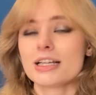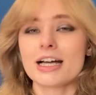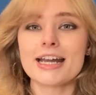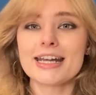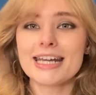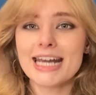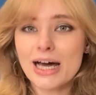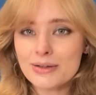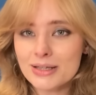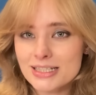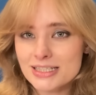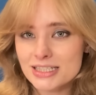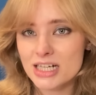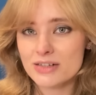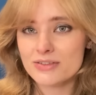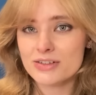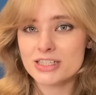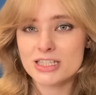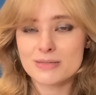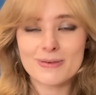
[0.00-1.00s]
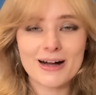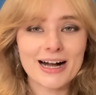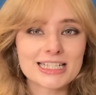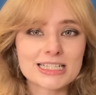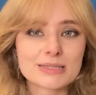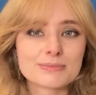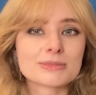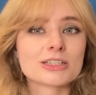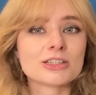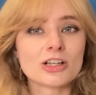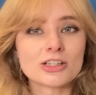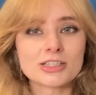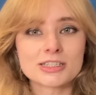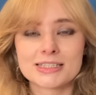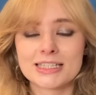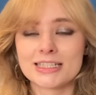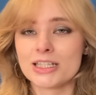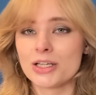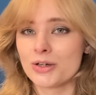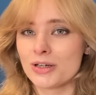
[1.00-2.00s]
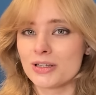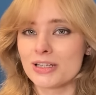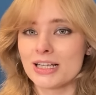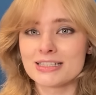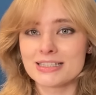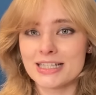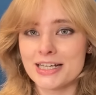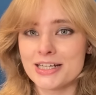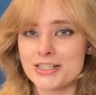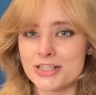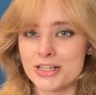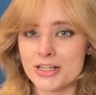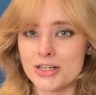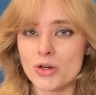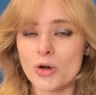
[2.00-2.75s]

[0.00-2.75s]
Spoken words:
And now let's cover some items lost in localization,